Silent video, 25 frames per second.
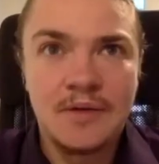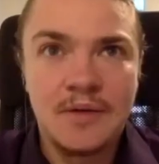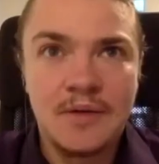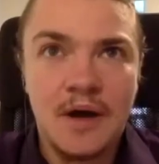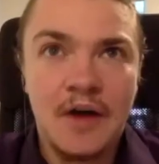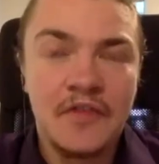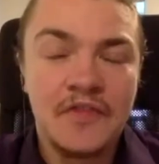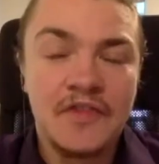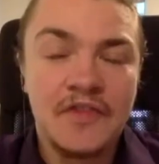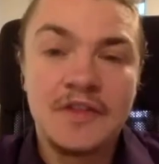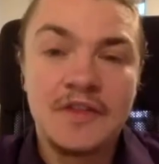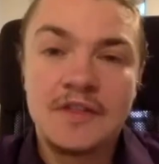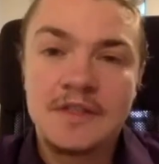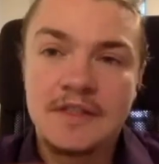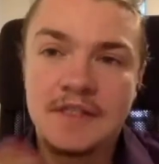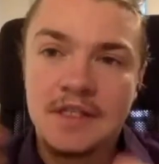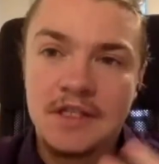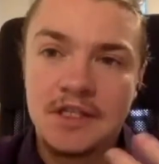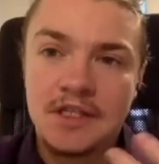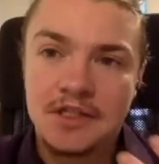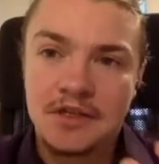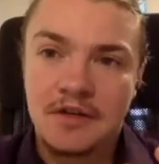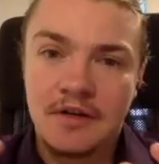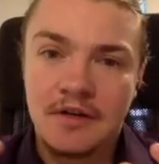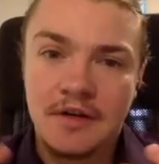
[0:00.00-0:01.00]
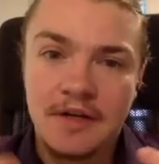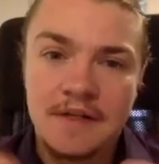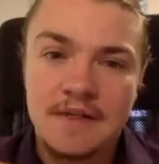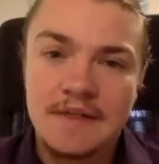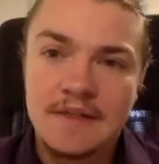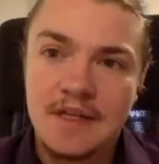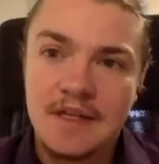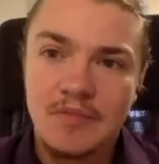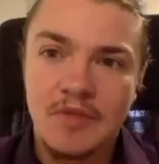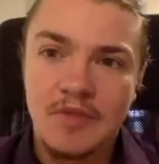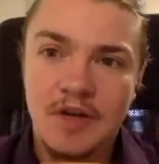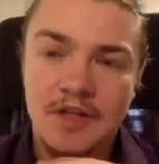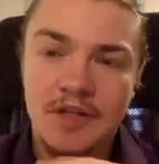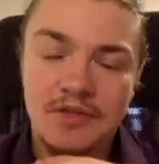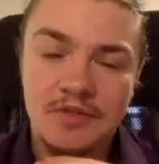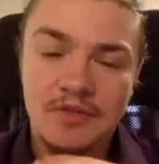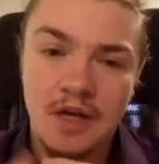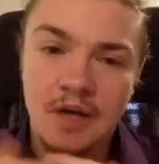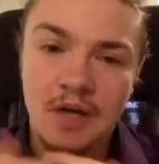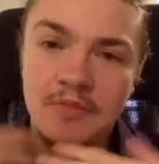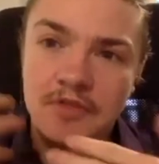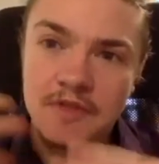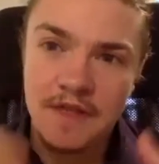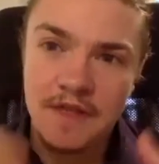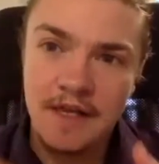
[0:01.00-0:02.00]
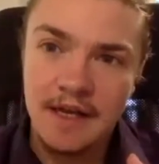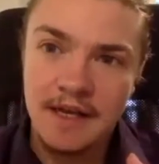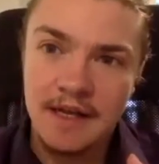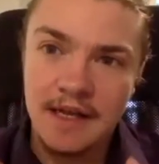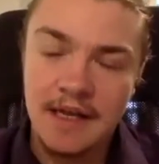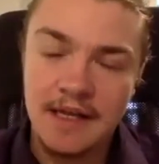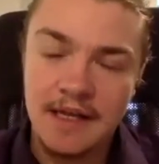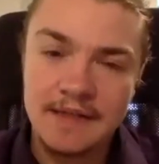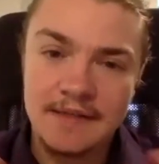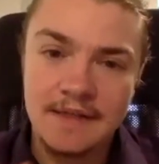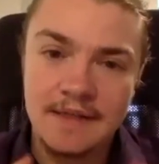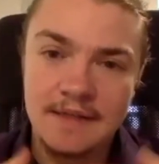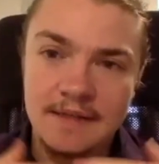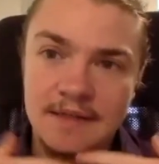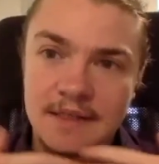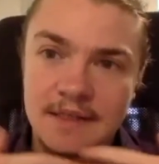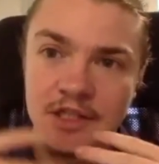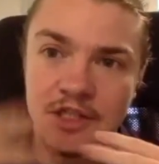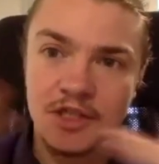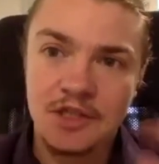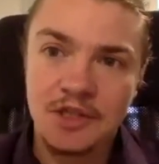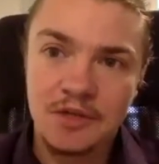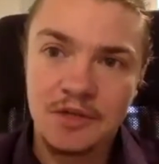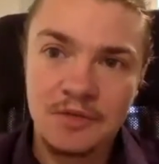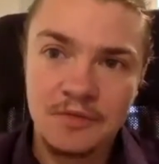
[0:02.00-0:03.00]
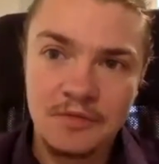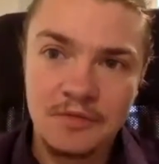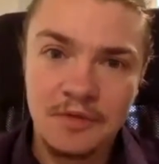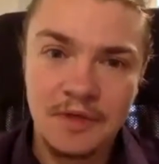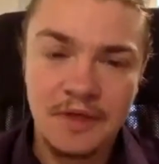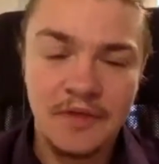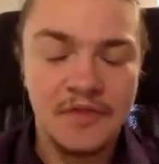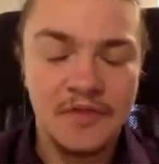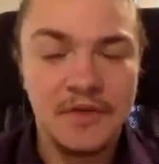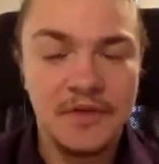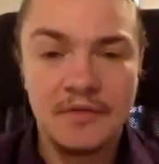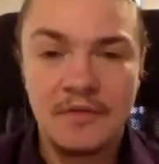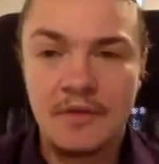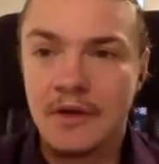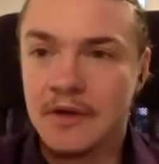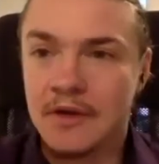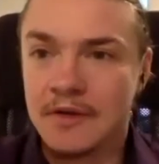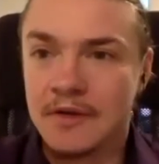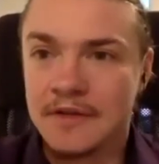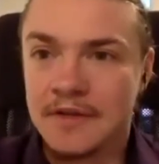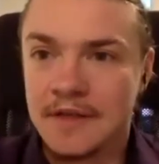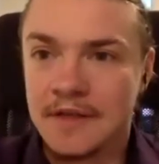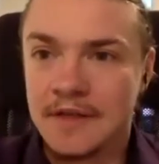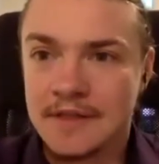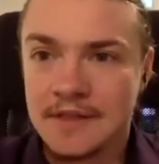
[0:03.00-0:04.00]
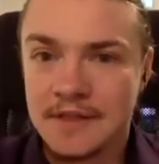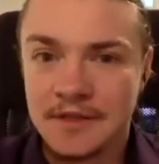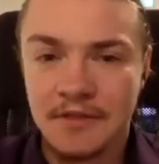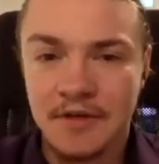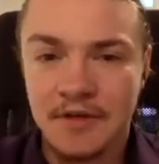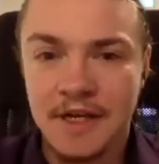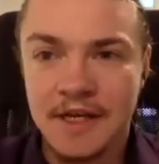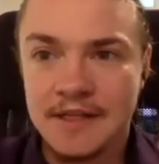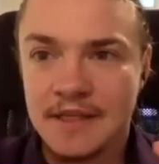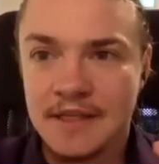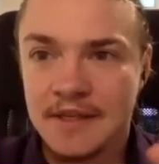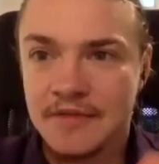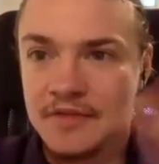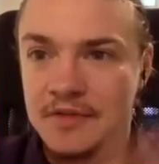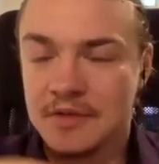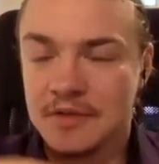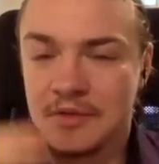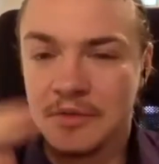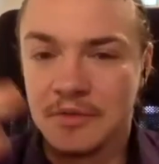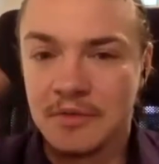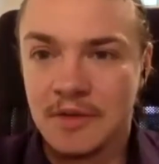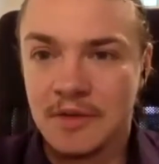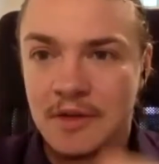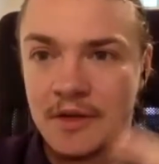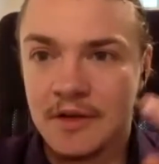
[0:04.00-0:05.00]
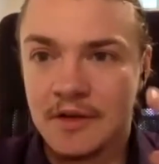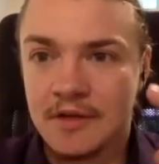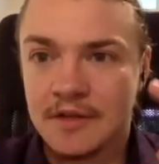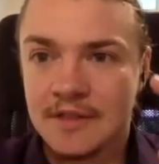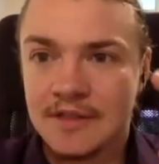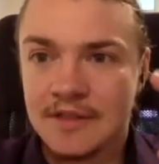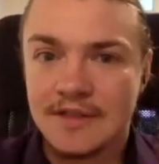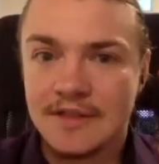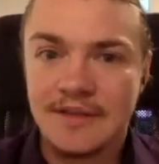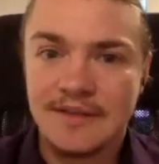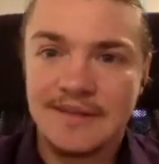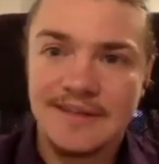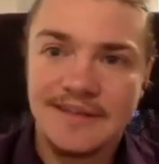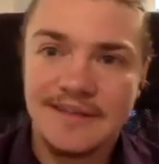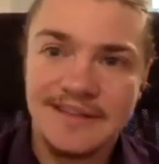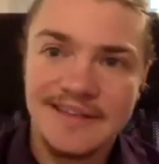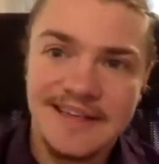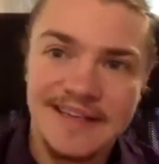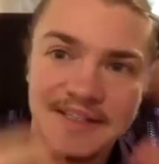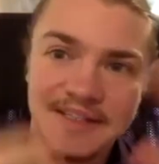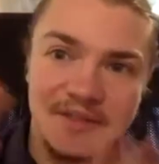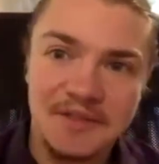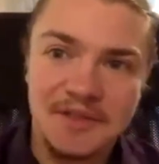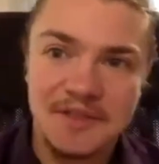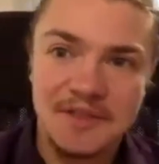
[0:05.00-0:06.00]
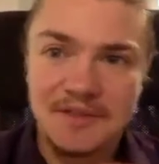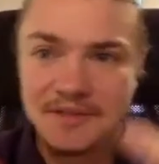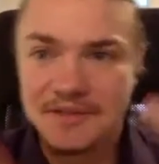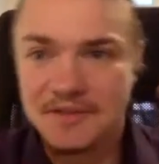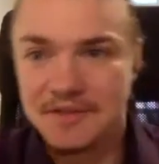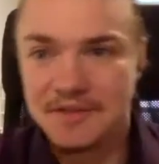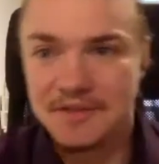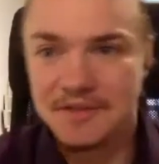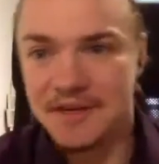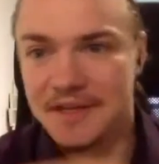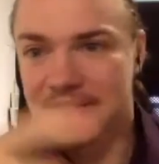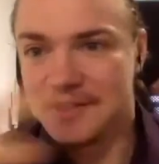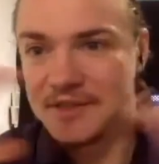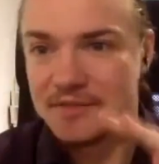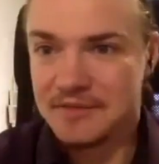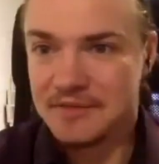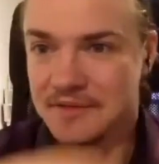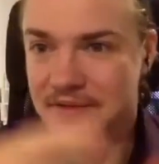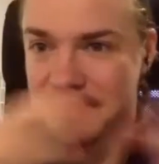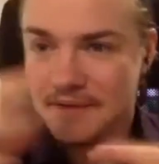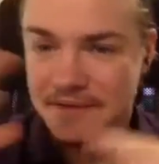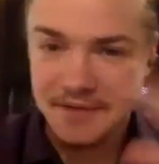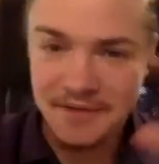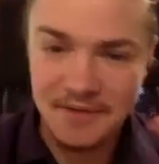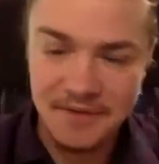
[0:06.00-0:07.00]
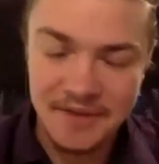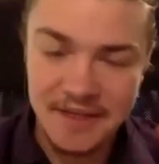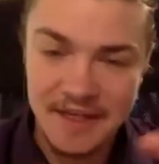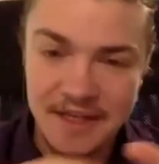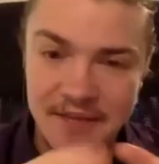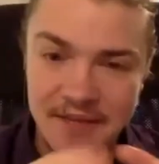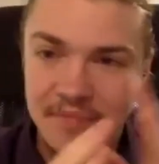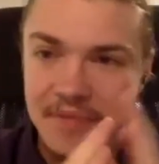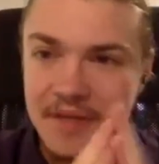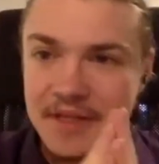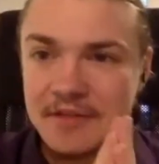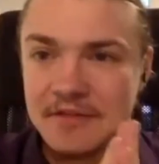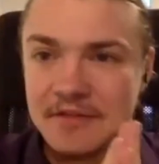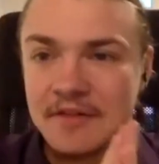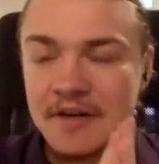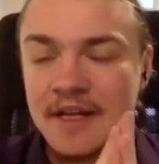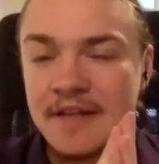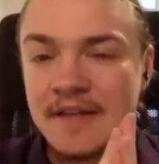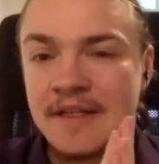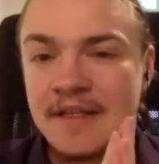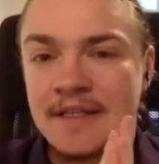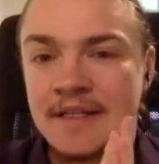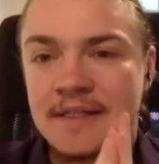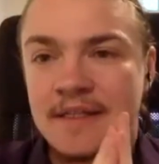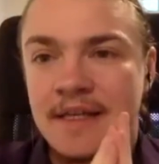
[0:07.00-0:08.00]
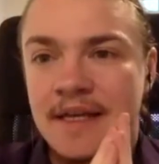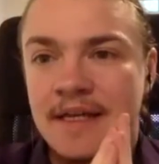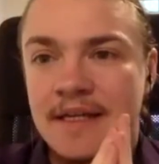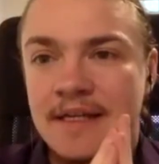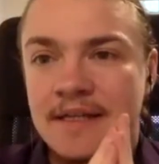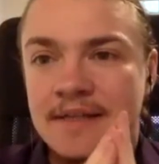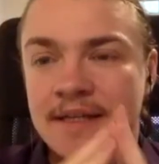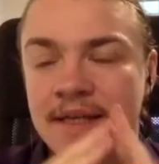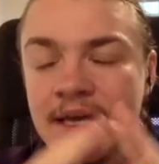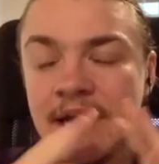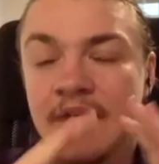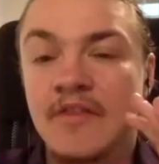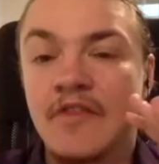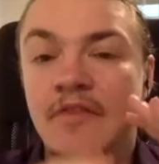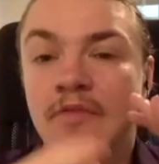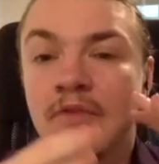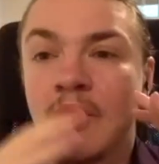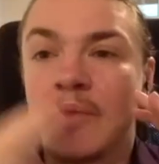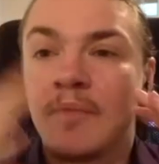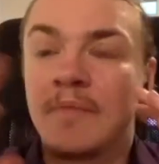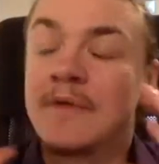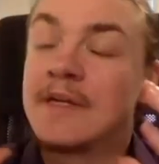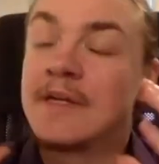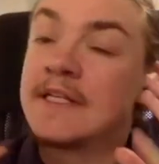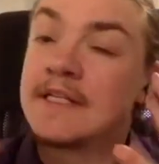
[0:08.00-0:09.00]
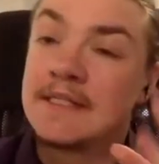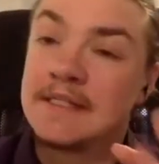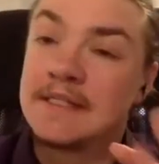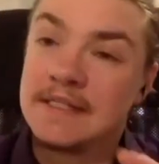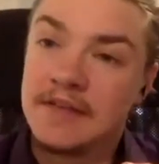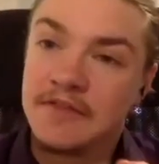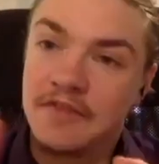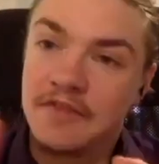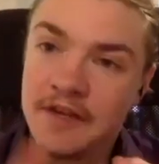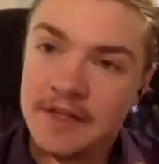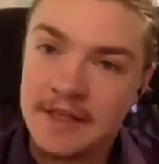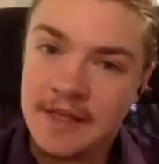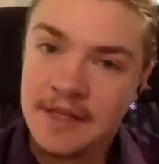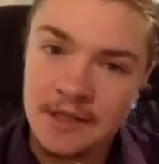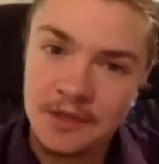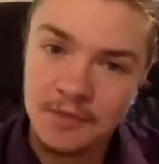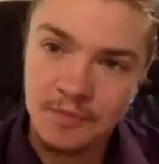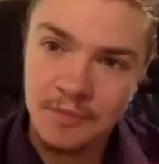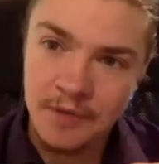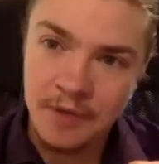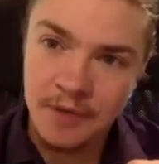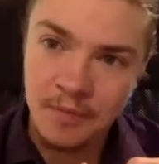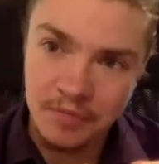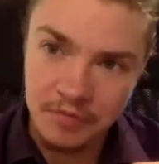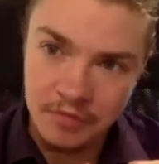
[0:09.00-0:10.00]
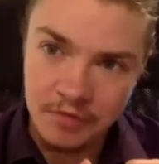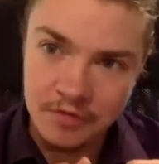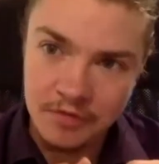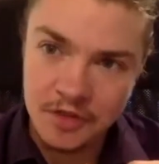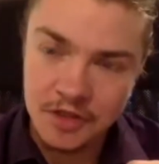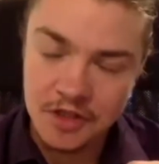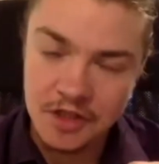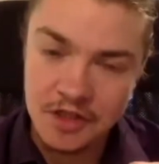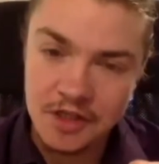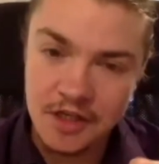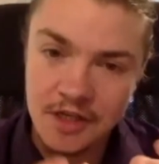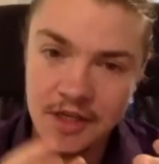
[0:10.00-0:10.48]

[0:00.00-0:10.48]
often a teacher is someone, you come to their class, they teach you, if you learn, it's great. If you don't learn, you try to get better at it. And they have a completely different approach